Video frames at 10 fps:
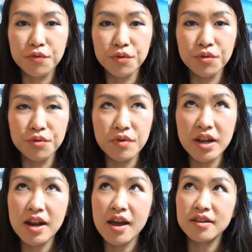who
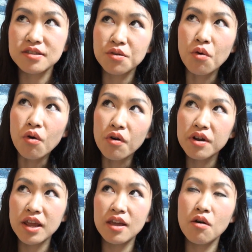really likes
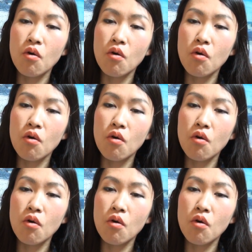corally,